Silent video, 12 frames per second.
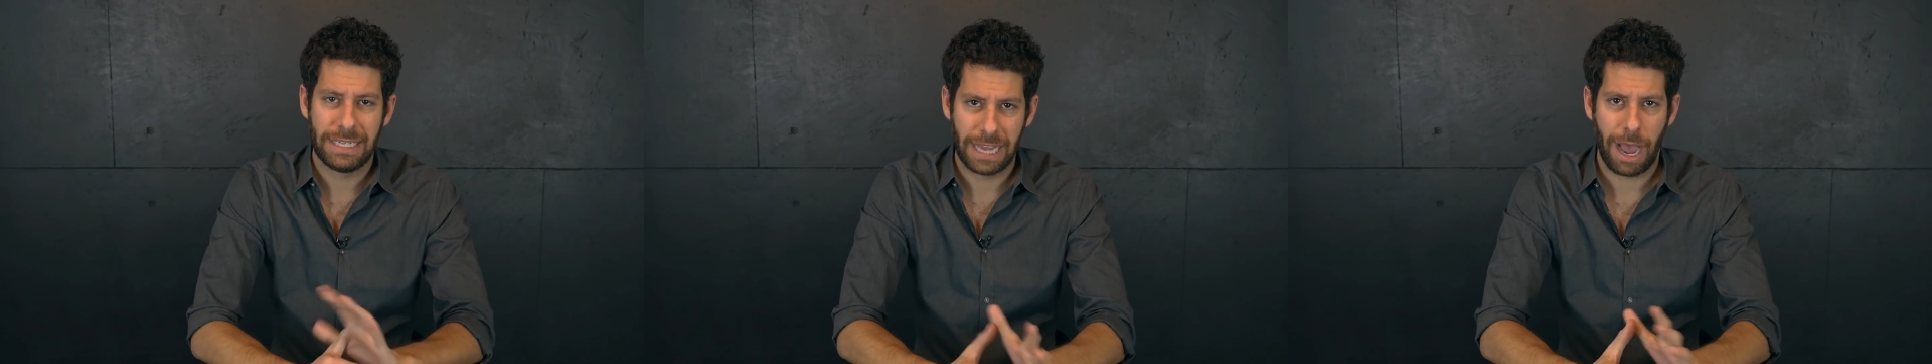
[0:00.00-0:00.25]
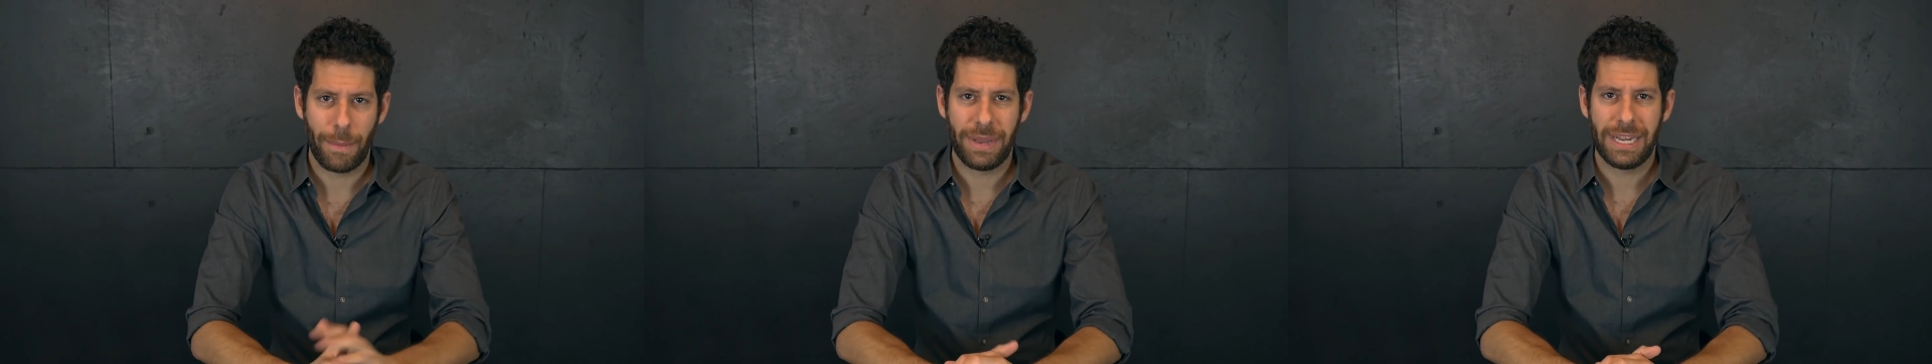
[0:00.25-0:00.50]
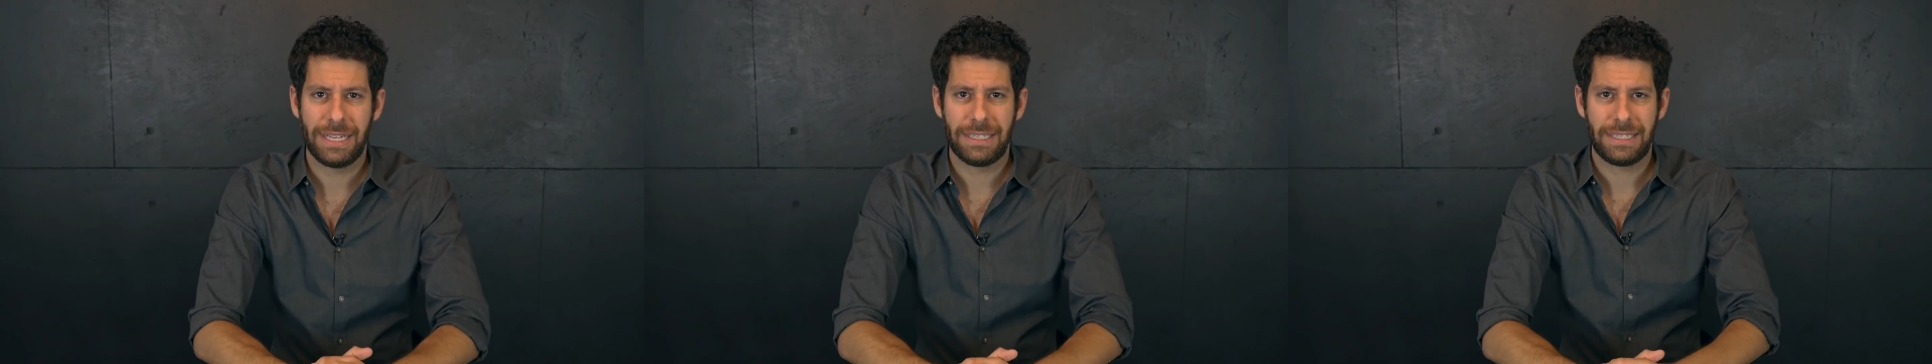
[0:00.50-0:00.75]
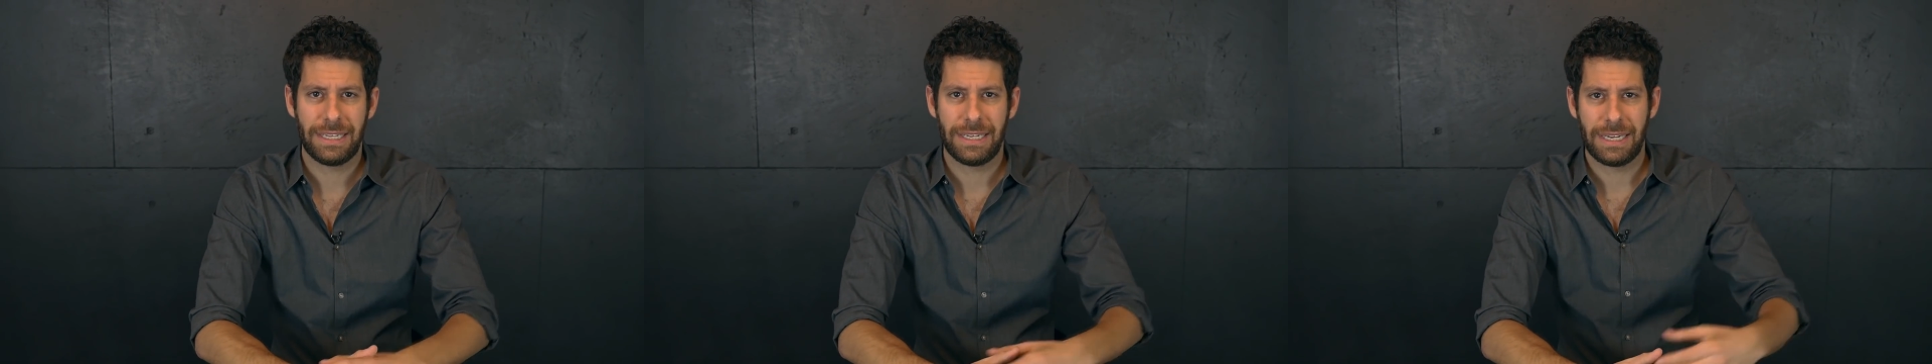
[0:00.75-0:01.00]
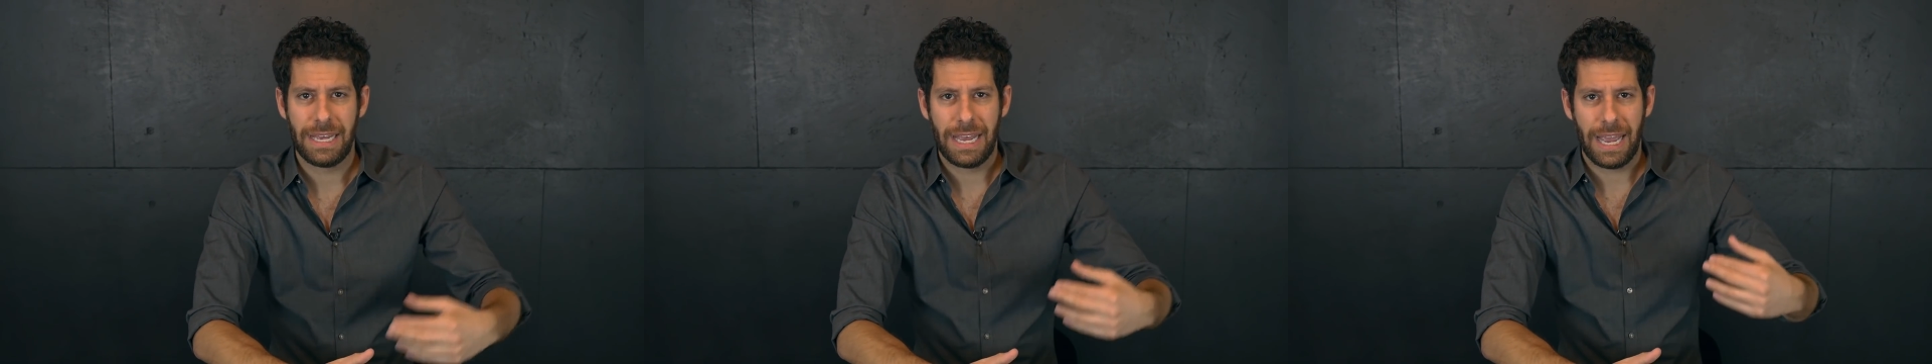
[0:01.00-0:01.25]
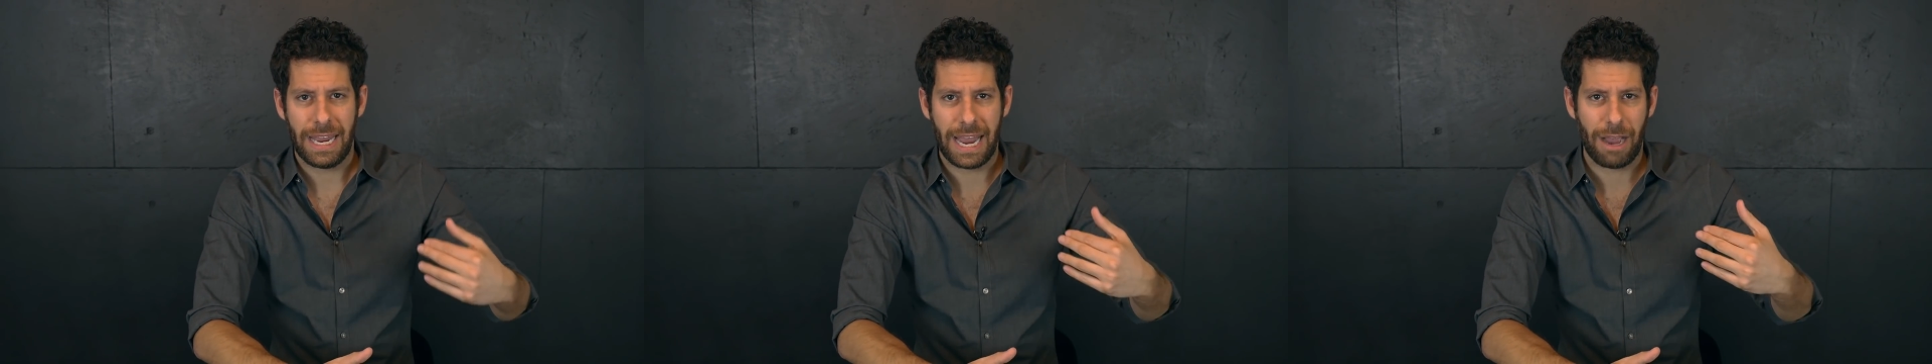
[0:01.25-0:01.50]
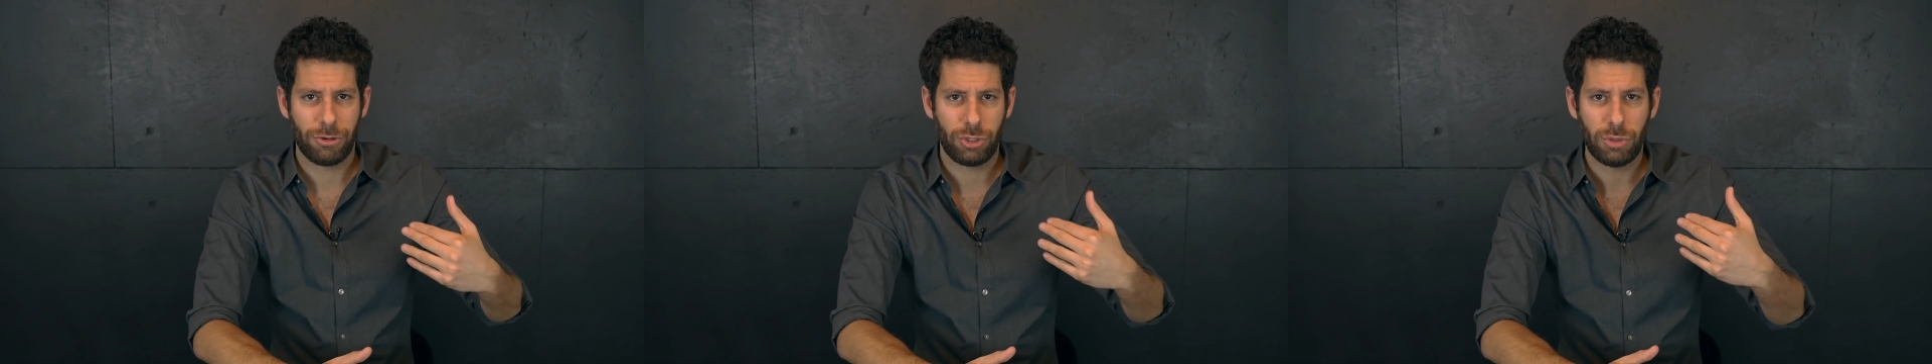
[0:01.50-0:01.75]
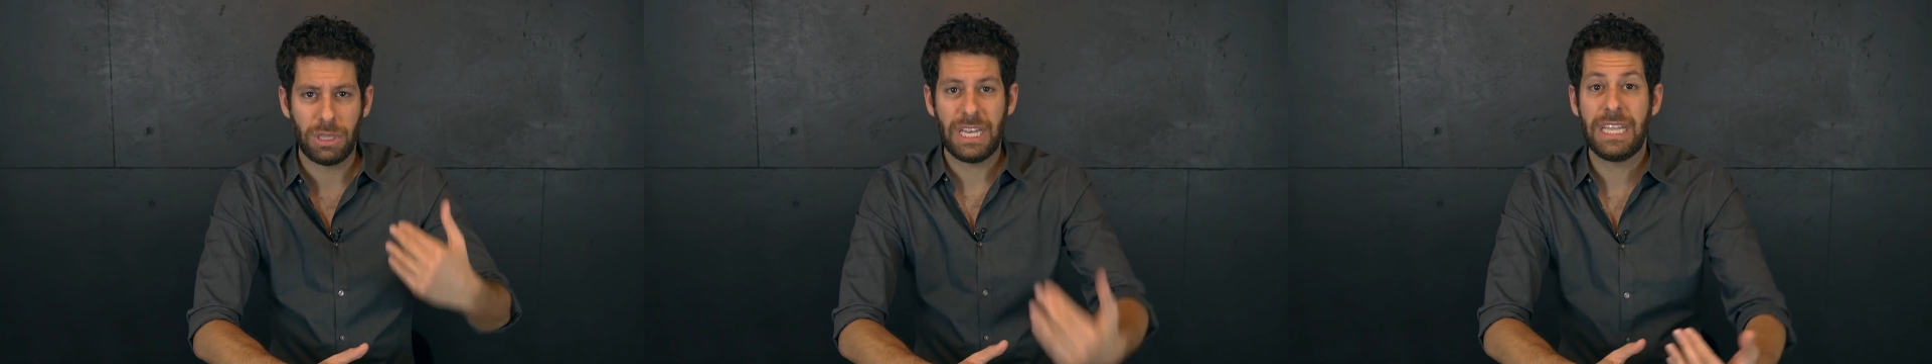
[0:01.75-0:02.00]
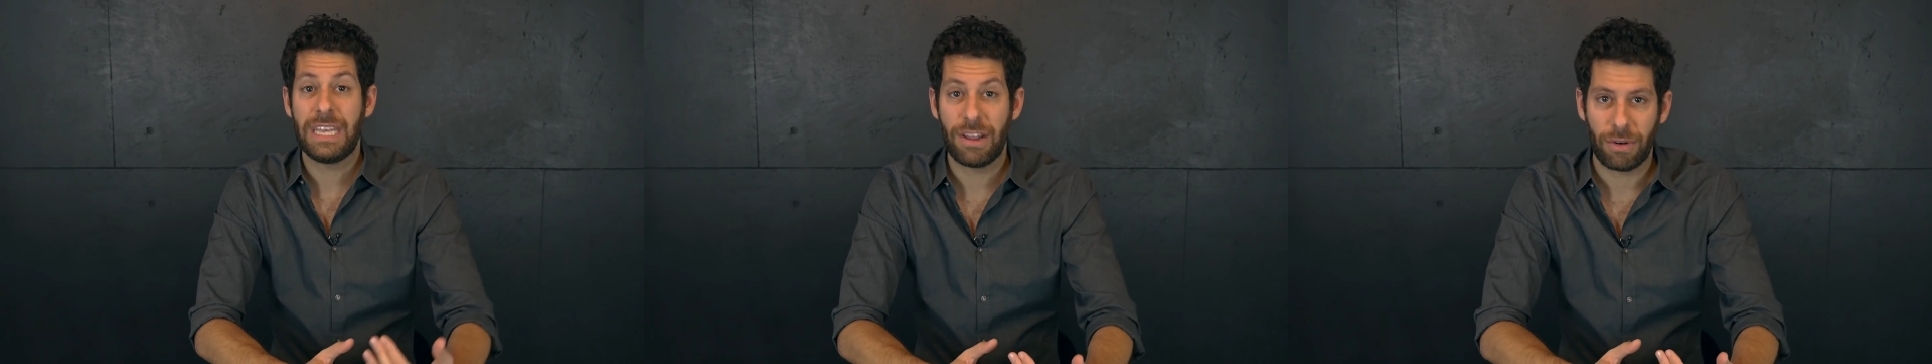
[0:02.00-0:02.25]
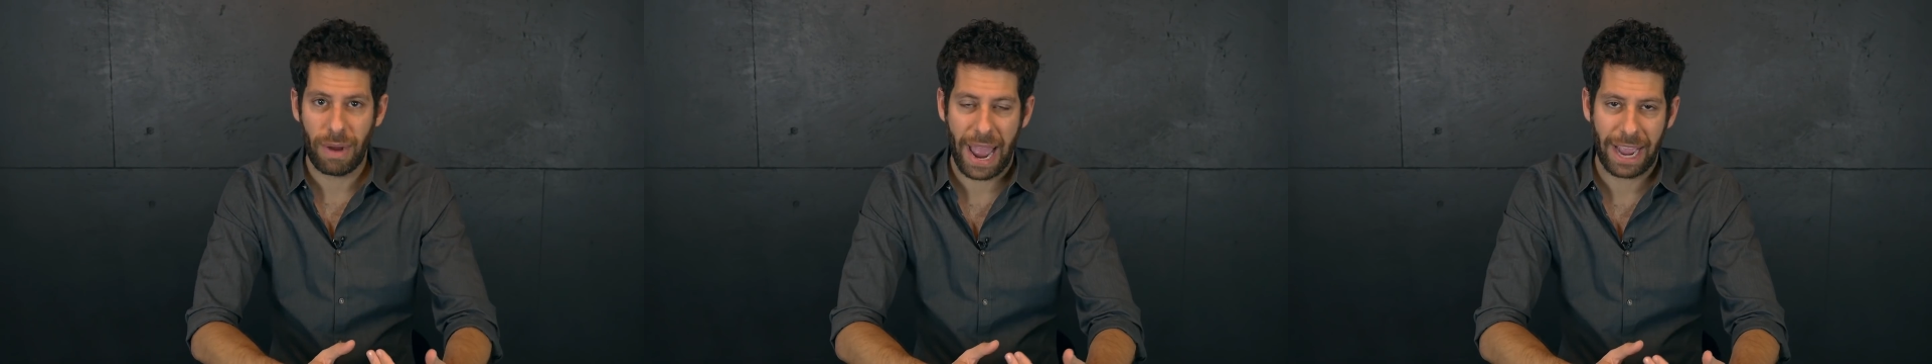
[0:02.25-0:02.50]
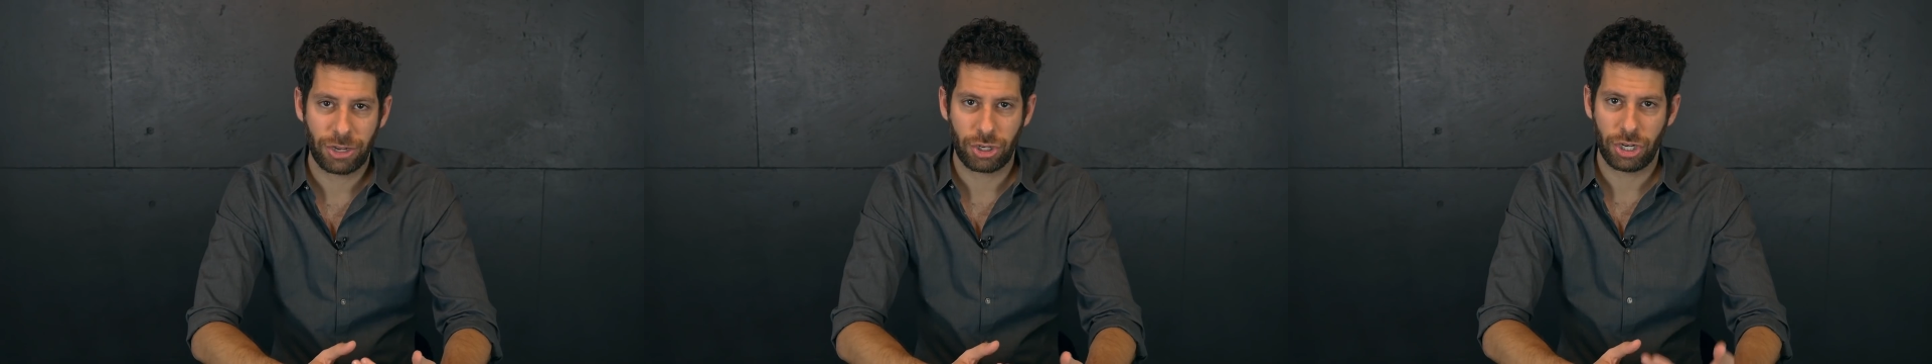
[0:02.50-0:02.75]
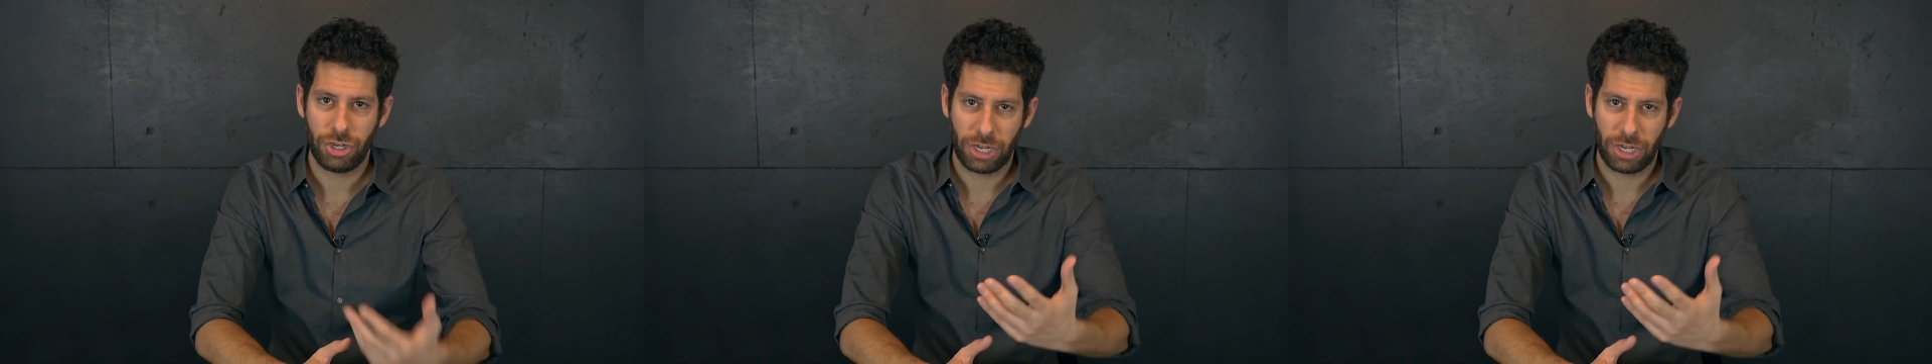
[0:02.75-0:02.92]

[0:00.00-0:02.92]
dominance and and how to lead the interaction,